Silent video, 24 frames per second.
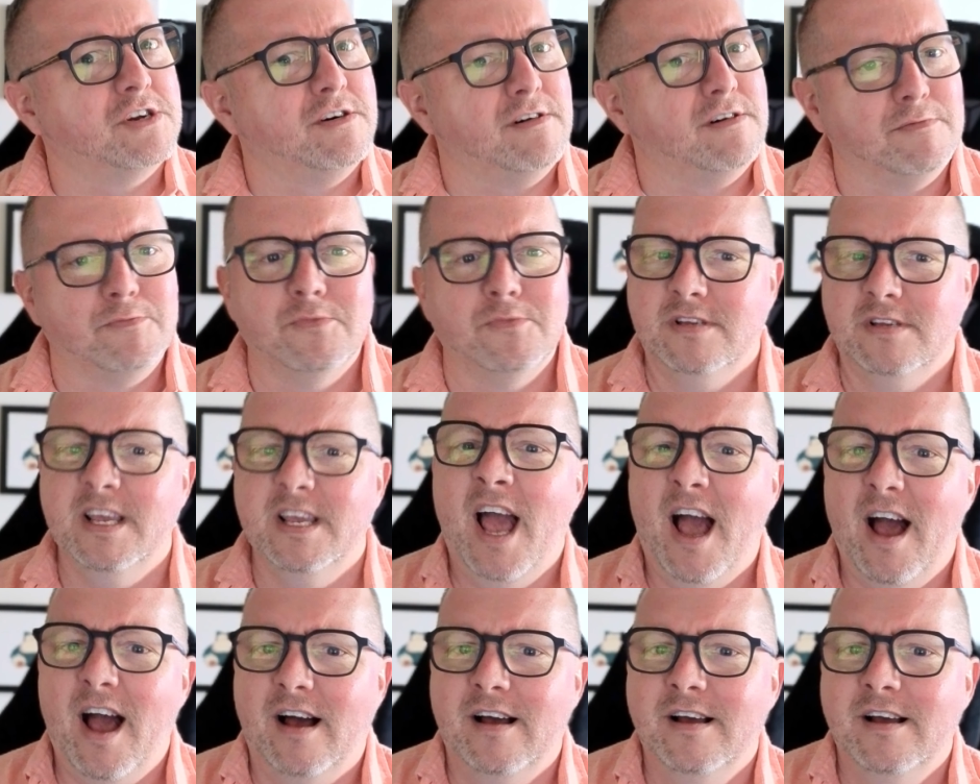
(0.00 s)
Yeah,
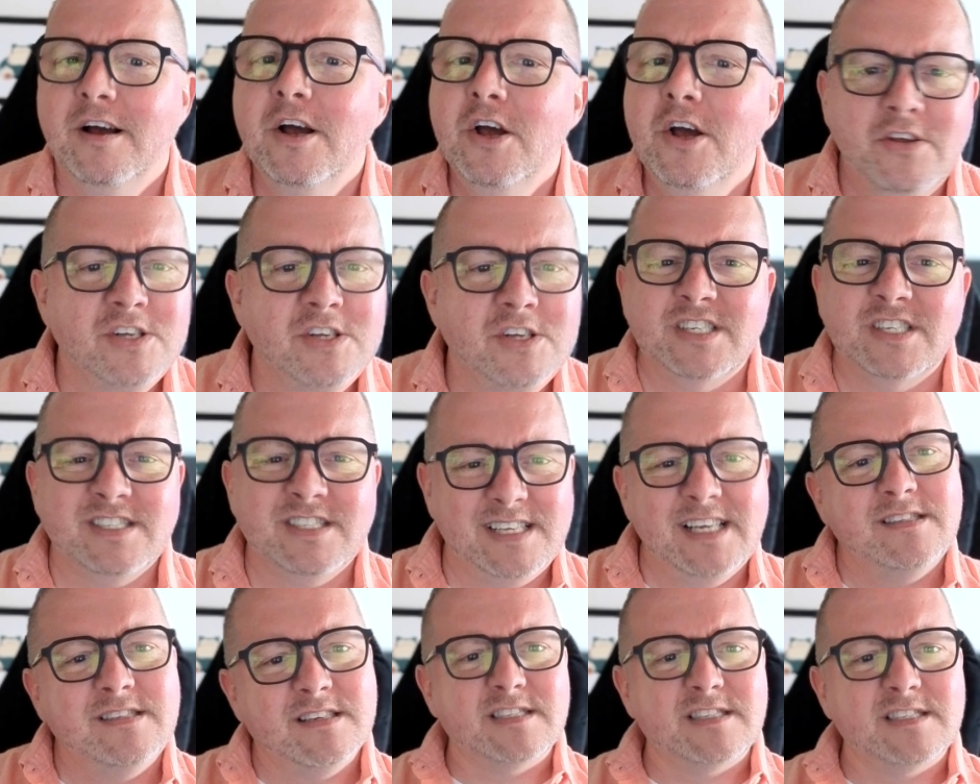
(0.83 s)
you just need to
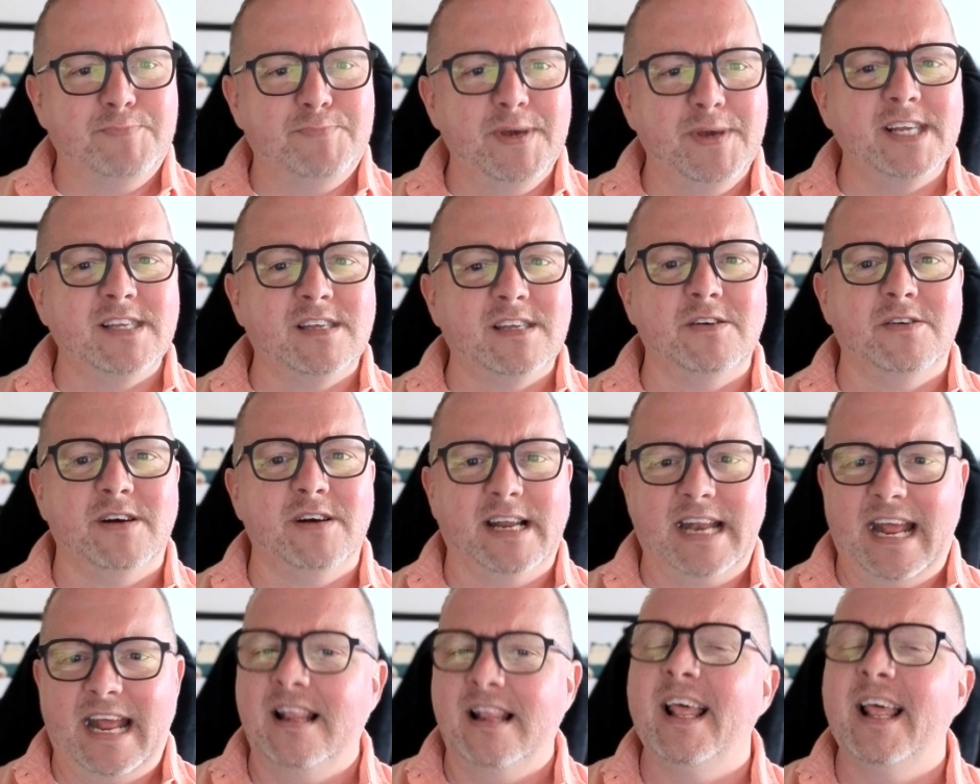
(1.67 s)
speak to it
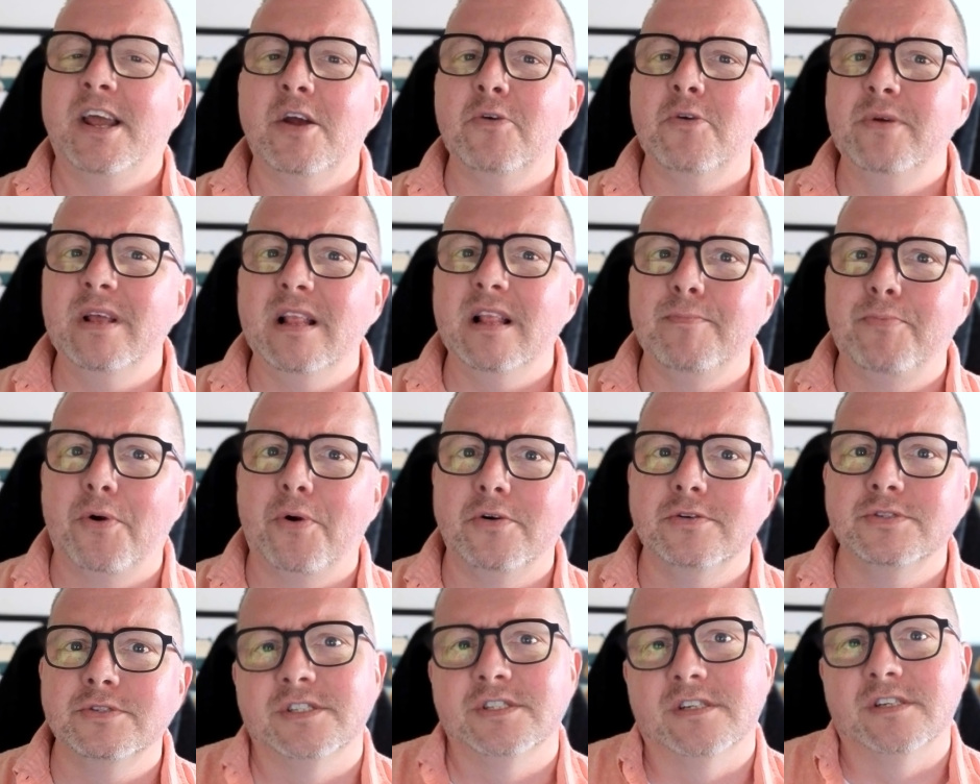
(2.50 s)
like a real
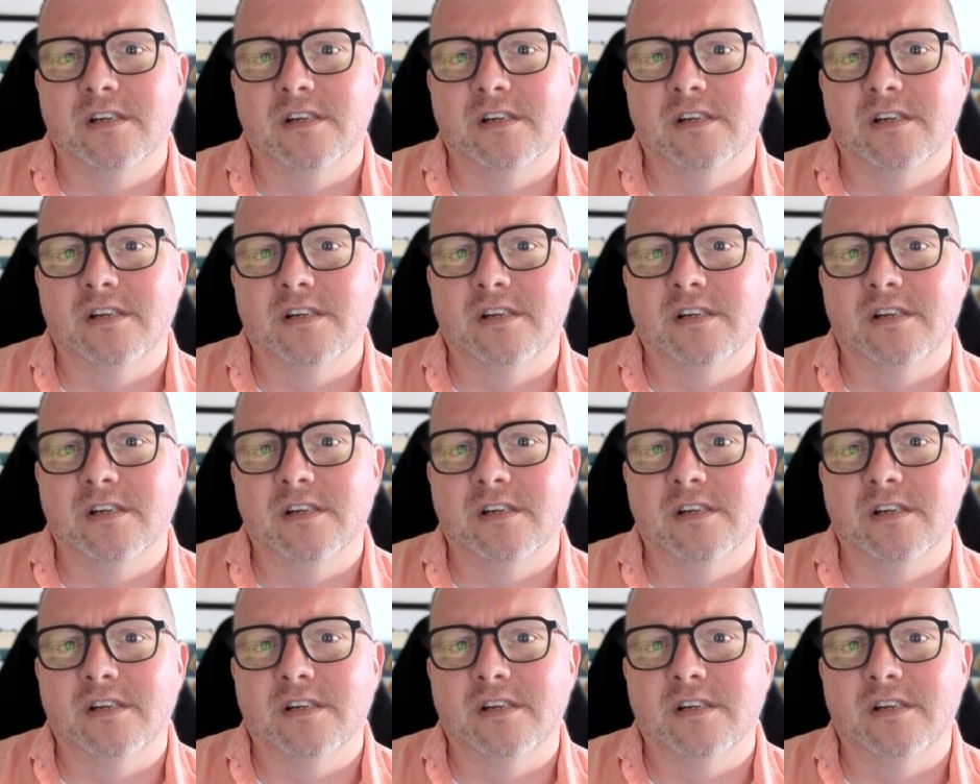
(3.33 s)
person.